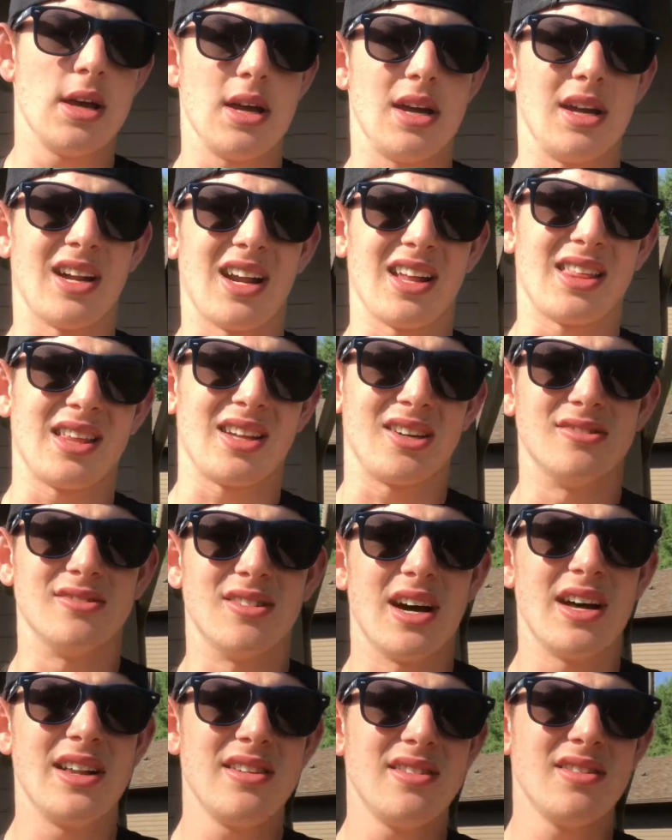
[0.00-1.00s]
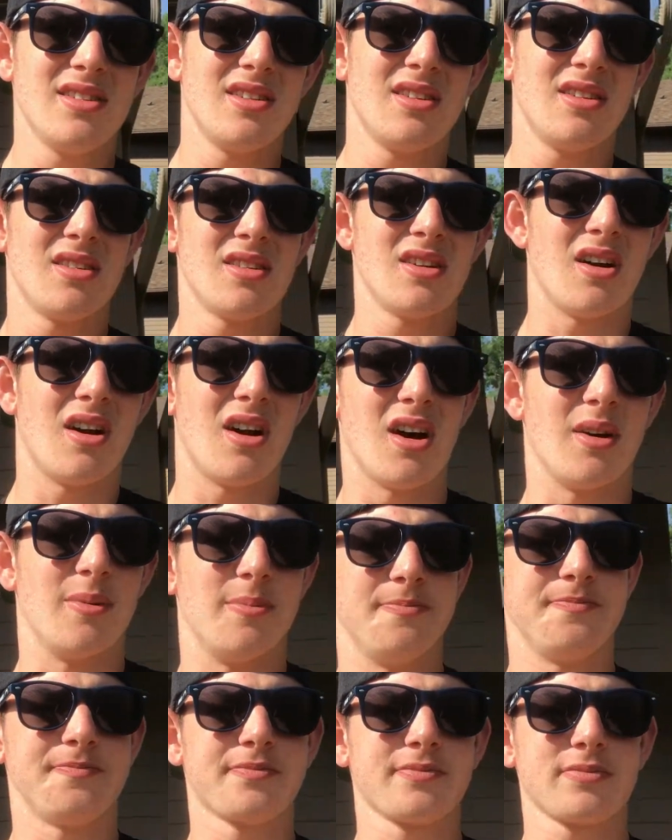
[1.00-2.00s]
in, I think, Lead,
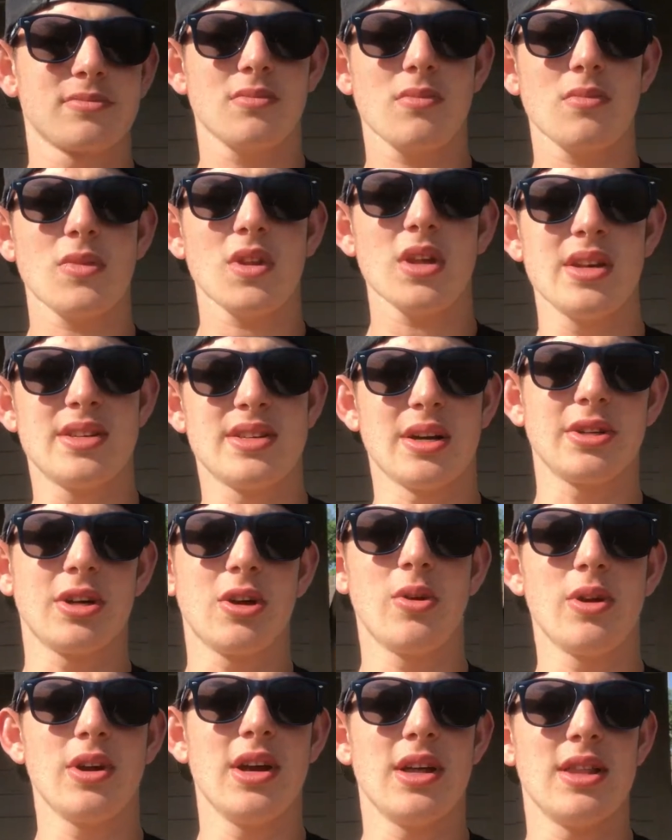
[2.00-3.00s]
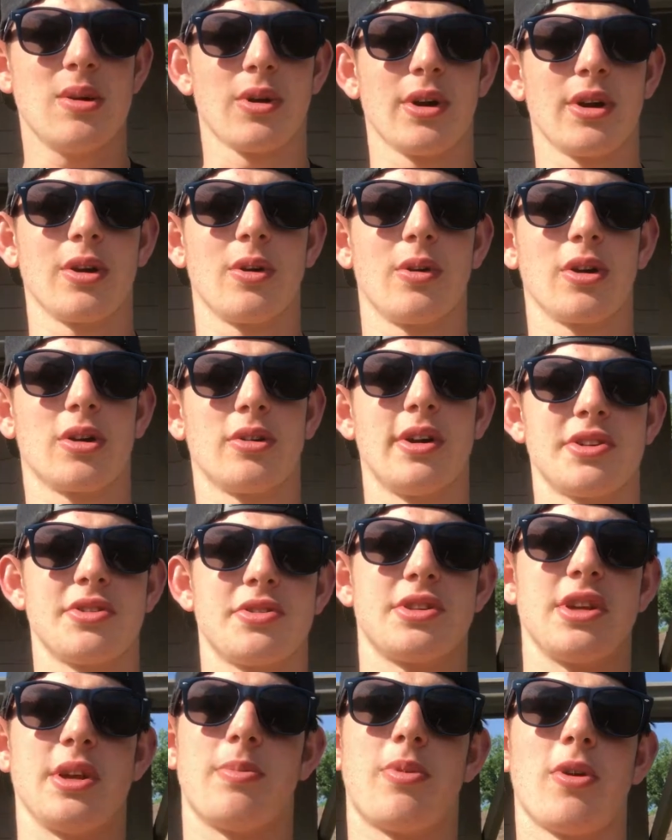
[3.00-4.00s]
South Dakota, and then we're going to go to
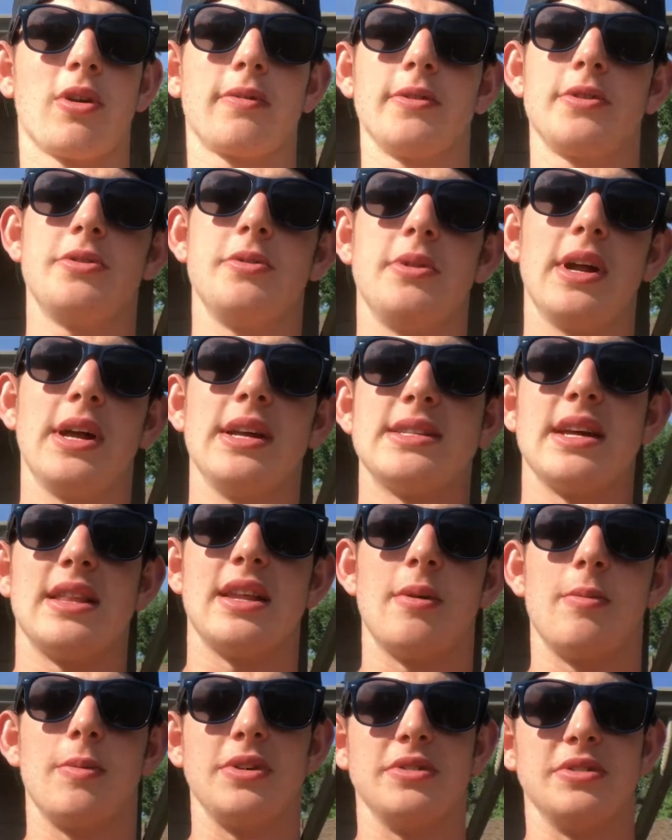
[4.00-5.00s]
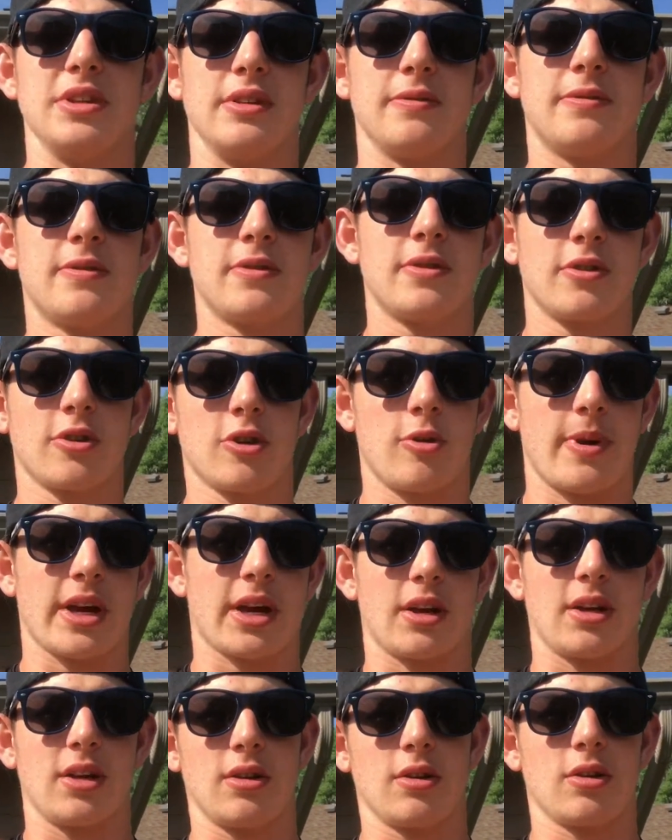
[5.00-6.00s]
Cluster State Park for 2 days, and then we leave, go
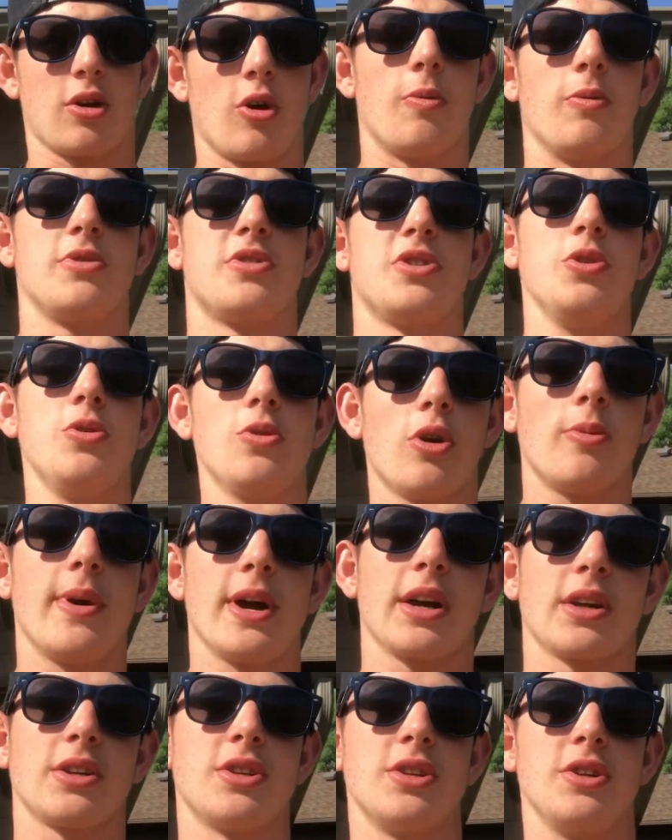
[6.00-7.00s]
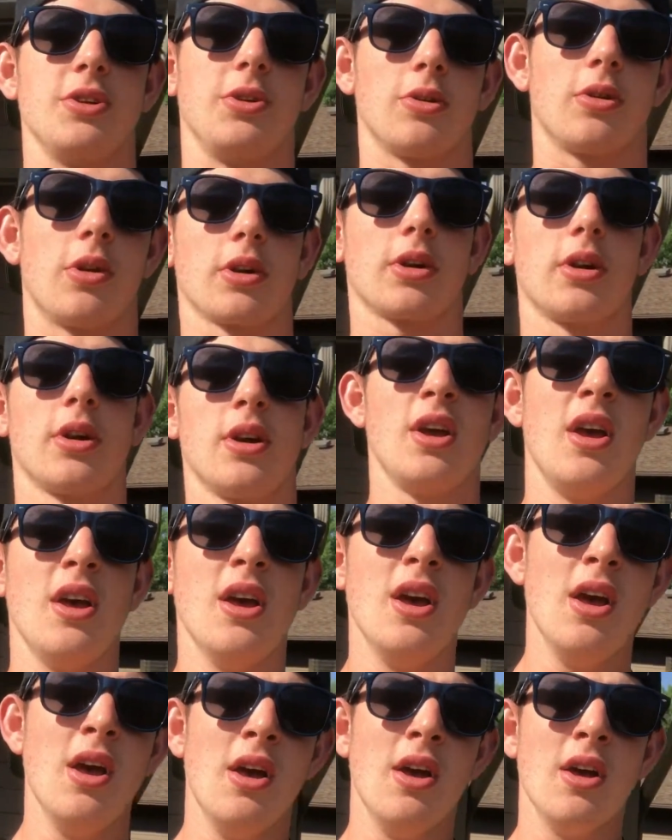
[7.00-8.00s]
back to New York.
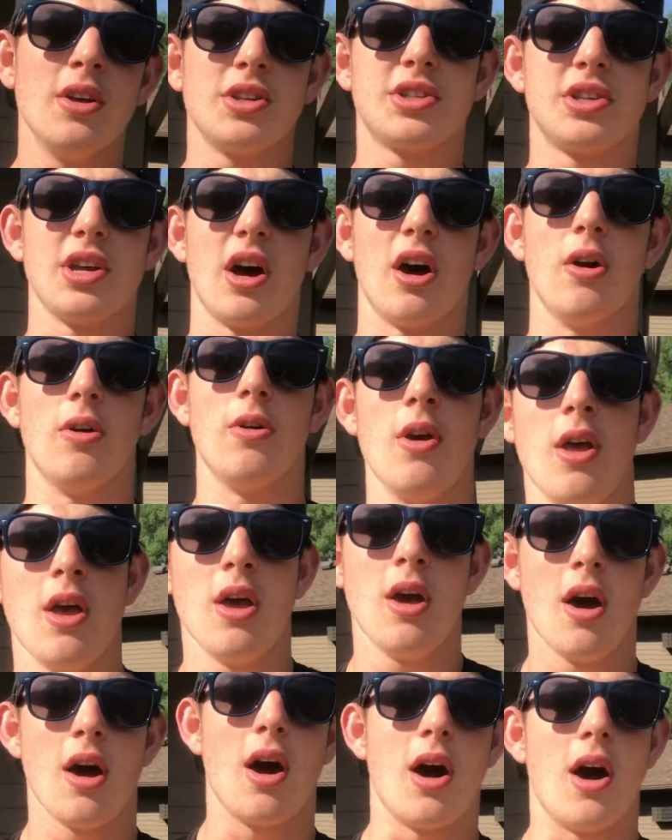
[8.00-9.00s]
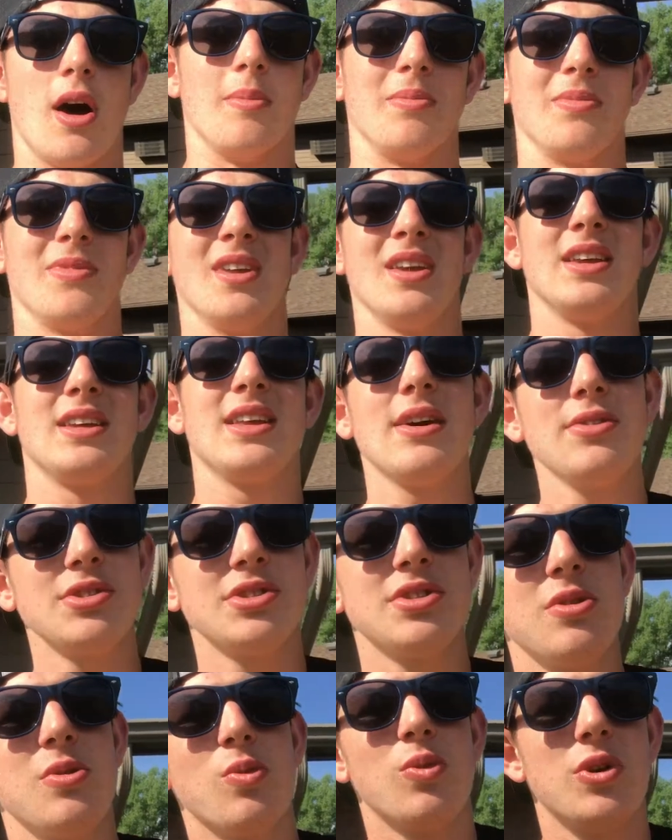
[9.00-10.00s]
So
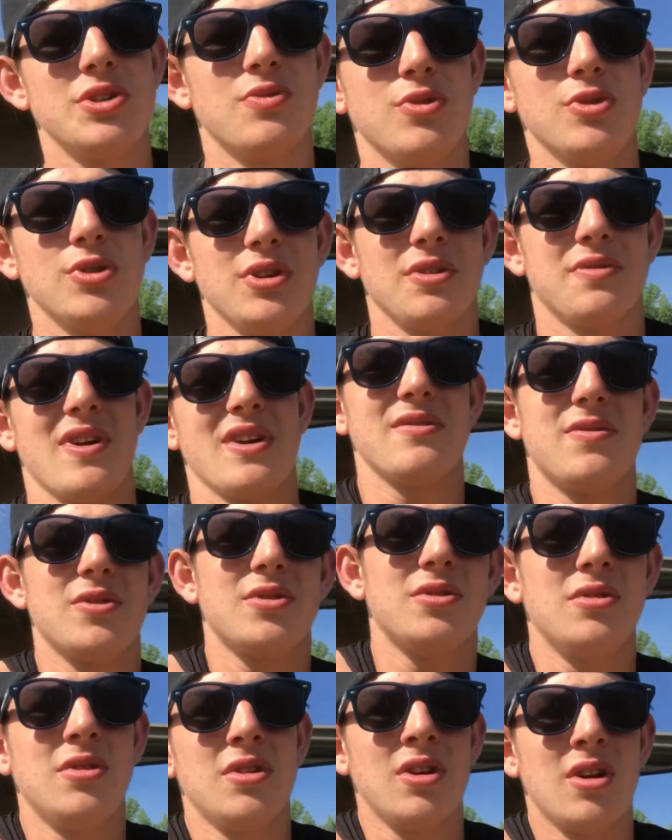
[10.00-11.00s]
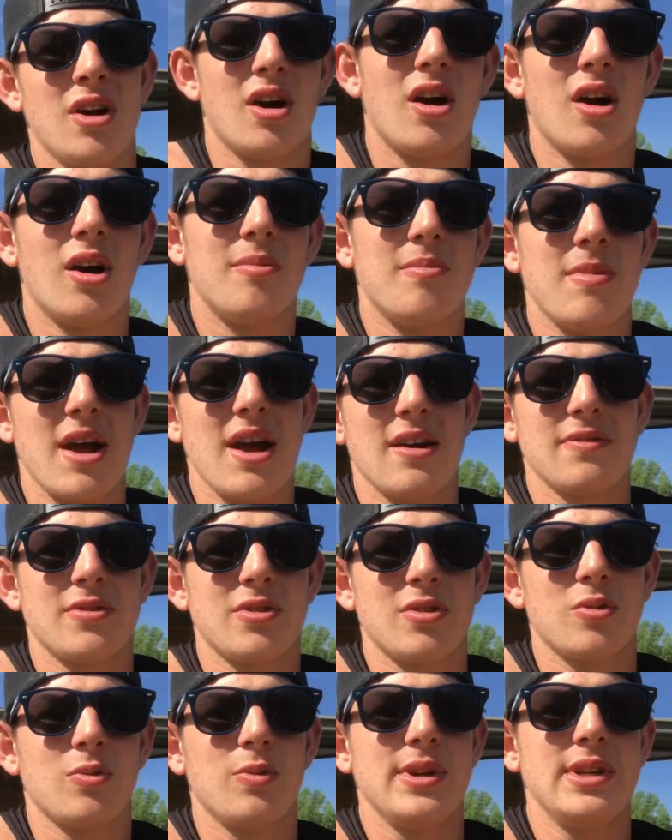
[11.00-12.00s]
Yellowstone wasn't really eventful.
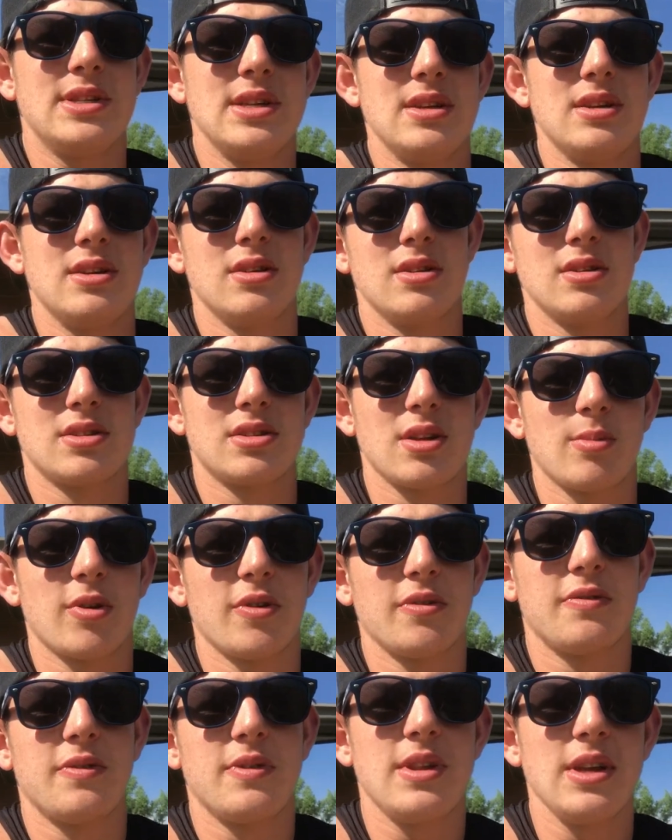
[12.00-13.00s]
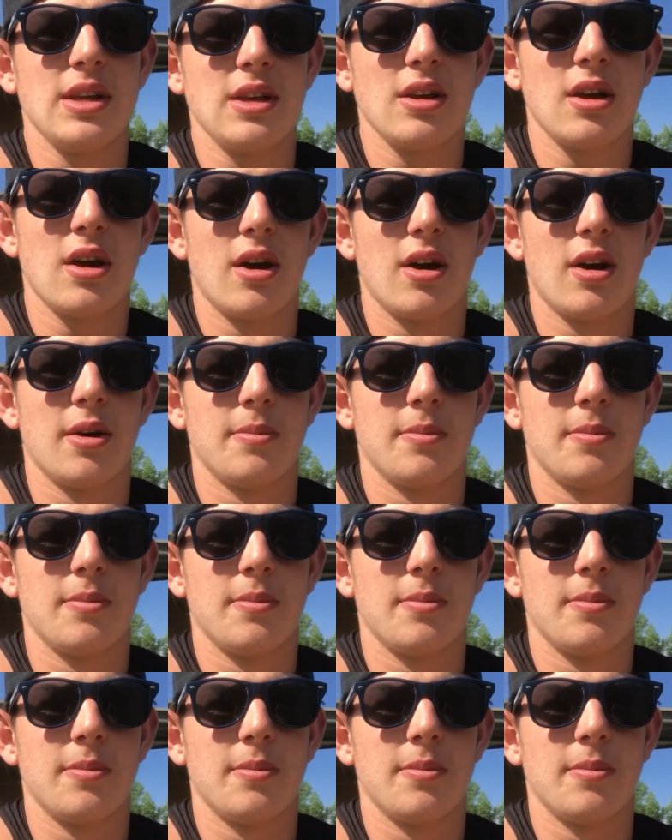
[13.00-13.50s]
After we did some of the